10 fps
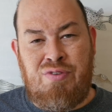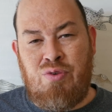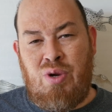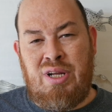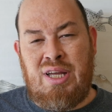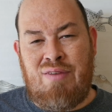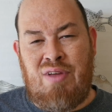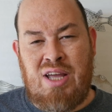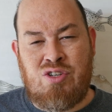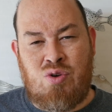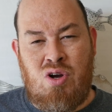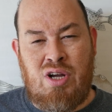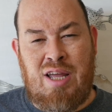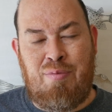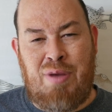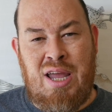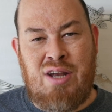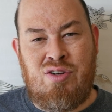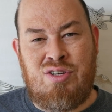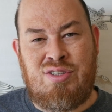But if you're running kind of a hex crawl
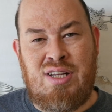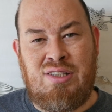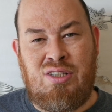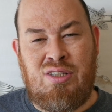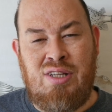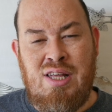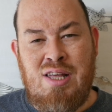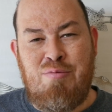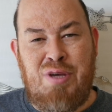campaign, you just need a little